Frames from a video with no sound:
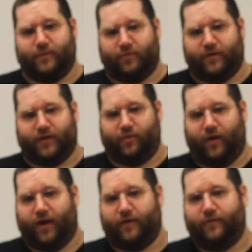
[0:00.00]
memory that you
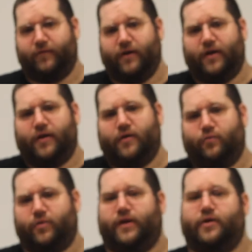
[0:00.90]
have
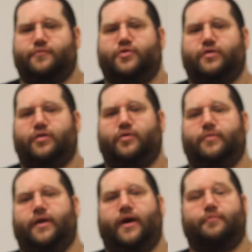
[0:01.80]
really helps you
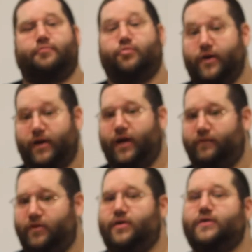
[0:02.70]
determine how pretty
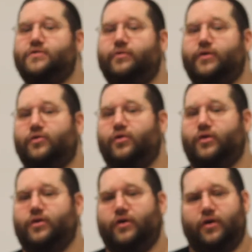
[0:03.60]
everything is going to
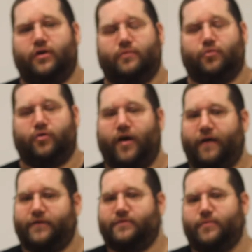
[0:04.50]
look. The more
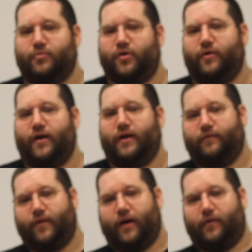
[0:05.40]
graphics memory you
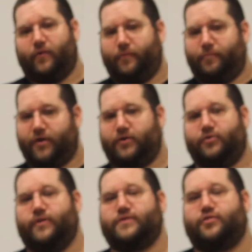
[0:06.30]
have, the bigger
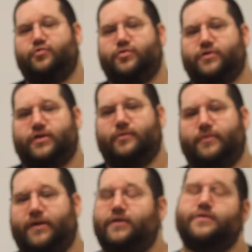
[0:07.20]
your resolution is going to
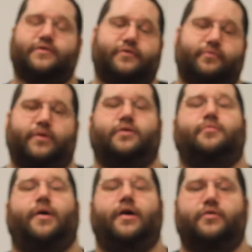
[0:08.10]
be, so the bigger
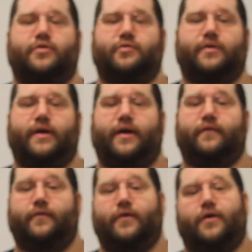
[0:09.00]
monitor you can
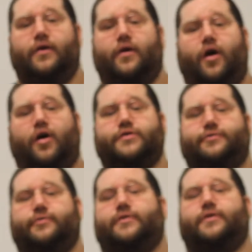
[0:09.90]
have.
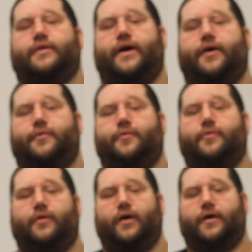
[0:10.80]
Also, it will allow
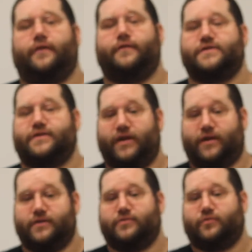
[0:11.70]
the
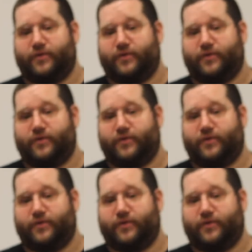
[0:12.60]
skins or